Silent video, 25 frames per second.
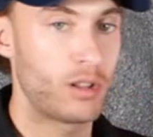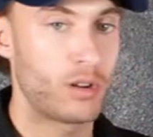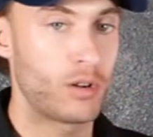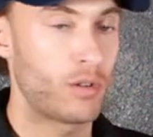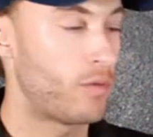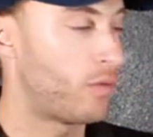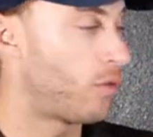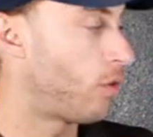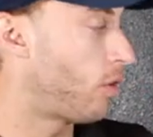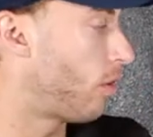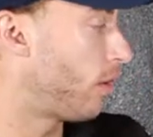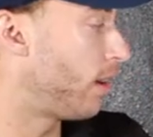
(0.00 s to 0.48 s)

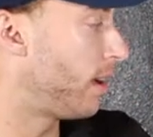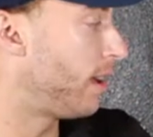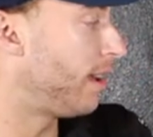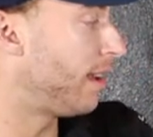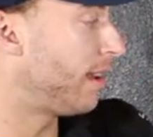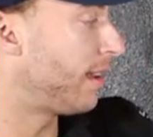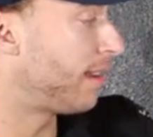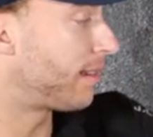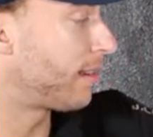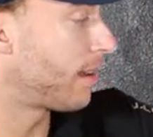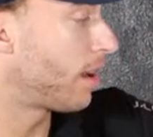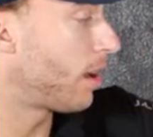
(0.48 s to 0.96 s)
interval
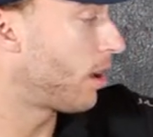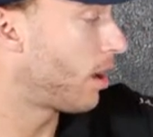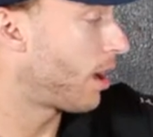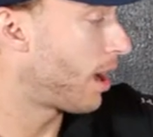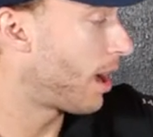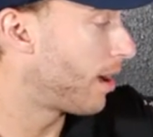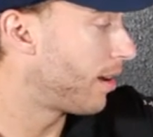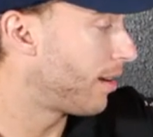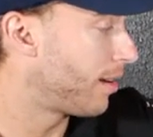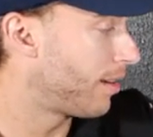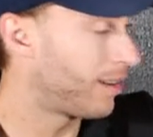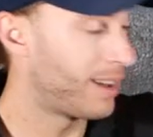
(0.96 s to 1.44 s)
is
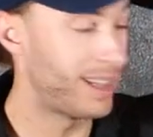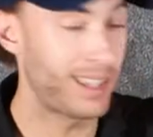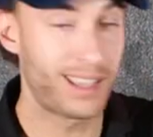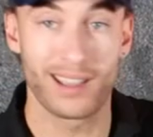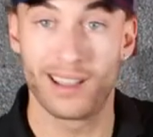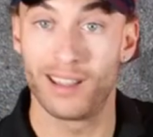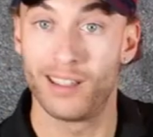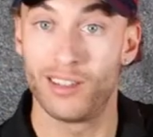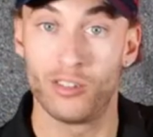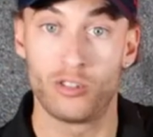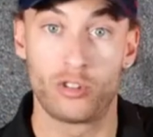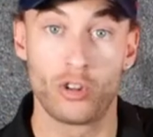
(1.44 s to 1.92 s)

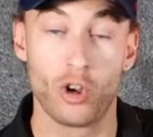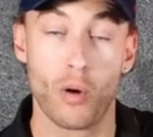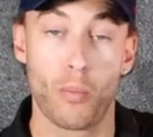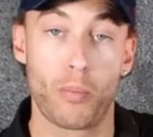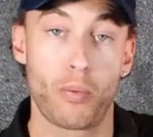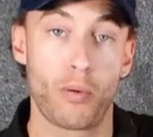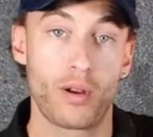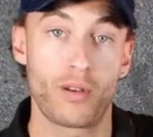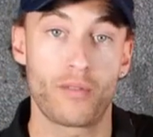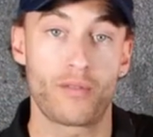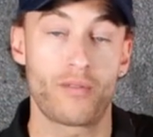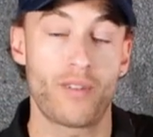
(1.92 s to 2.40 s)
like
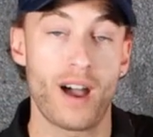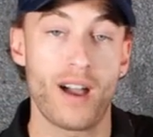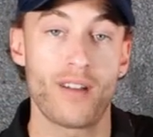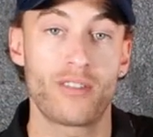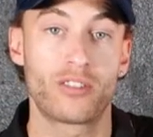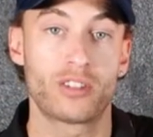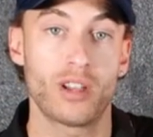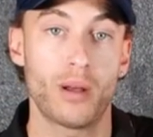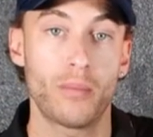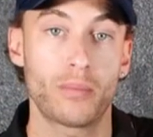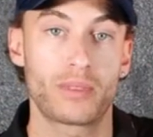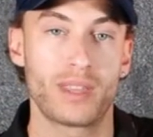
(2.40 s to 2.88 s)
0.5
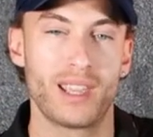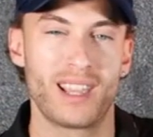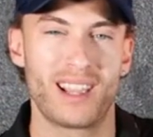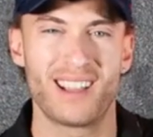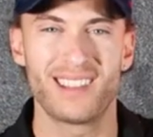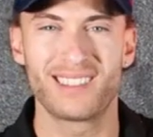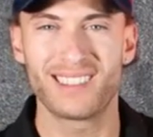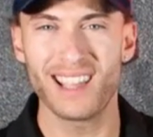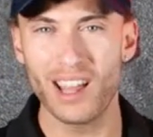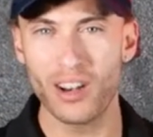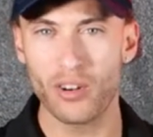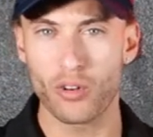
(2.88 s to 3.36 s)
something.
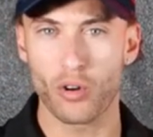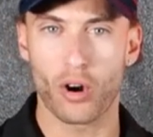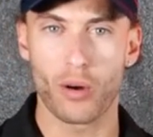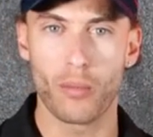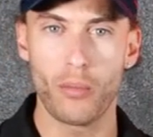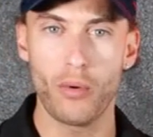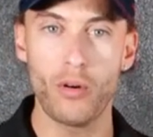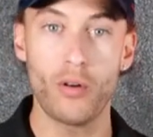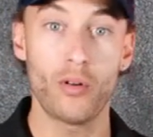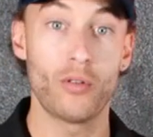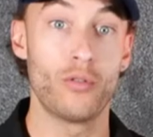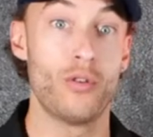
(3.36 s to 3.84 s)
Is that
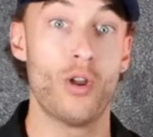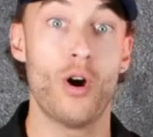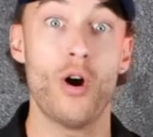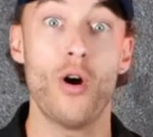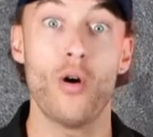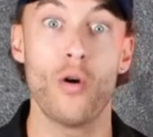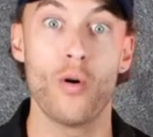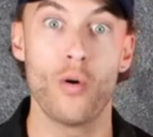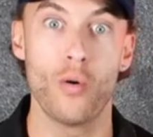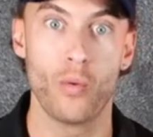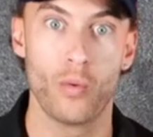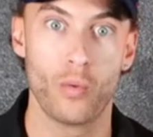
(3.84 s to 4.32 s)
normal?
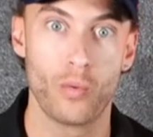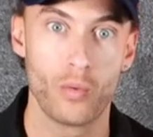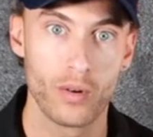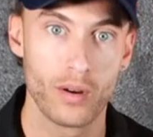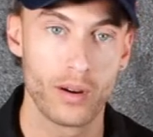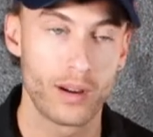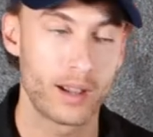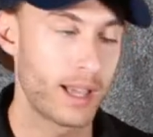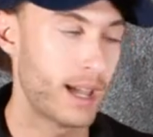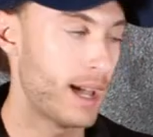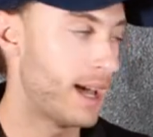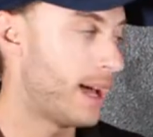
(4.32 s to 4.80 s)
No.
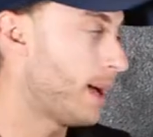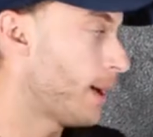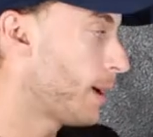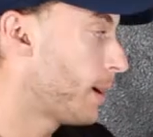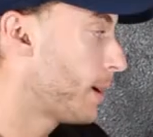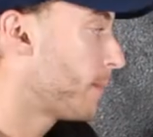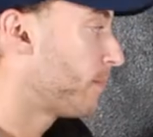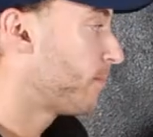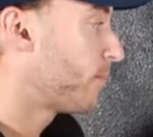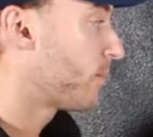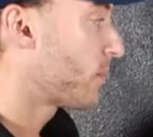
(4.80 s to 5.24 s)
Okay.